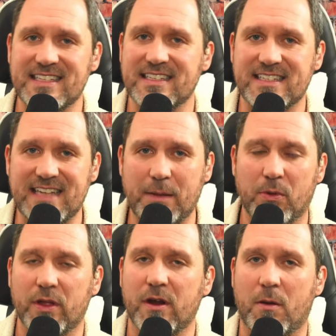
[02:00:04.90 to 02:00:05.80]
is a
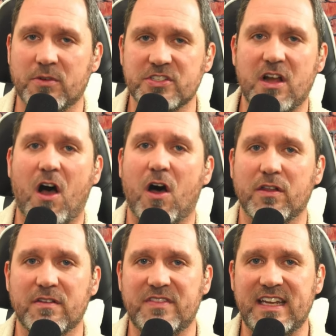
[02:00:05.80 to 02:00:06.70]
staple in almost
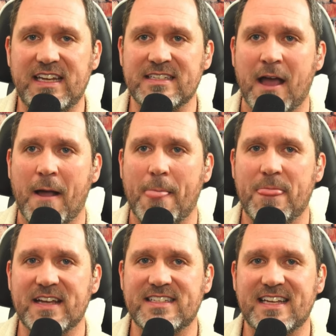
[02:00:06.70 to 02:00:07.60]
all of these
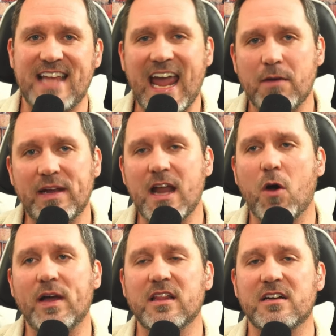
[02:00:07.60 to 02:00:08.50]
that says, hey, we
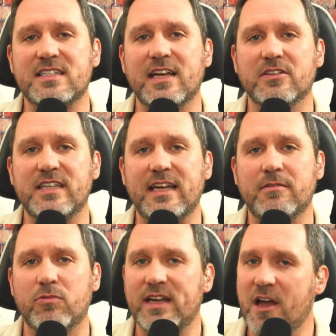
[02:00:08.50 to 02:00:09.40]
know it looks
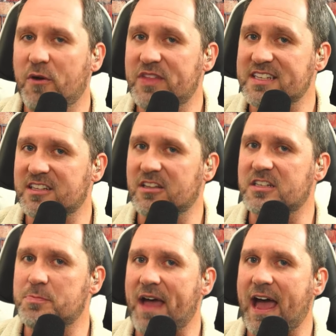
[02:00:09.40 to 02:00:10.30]
guilty. We know this
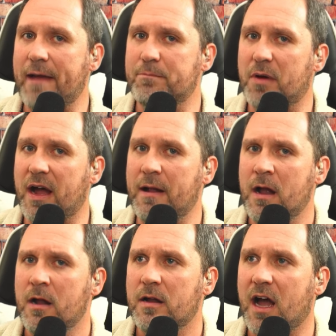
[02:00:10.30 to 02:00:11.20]
looks bad, but
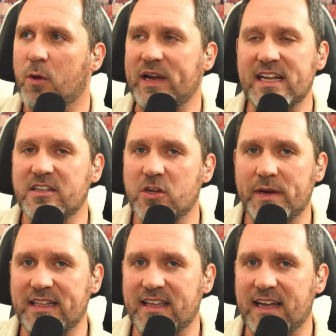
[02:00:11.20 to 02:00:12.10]
we didn't do
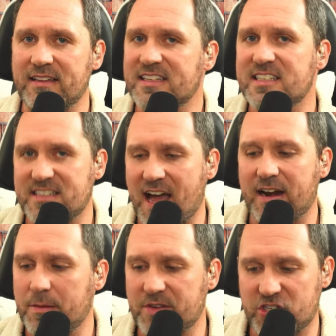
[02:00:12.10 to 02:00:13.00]
anything. This is not
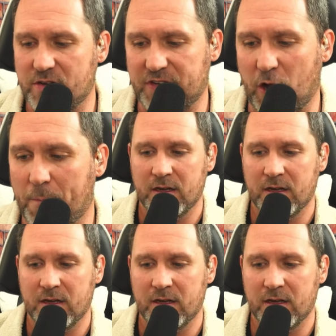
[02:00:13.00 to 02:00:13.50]
an admission of guilt.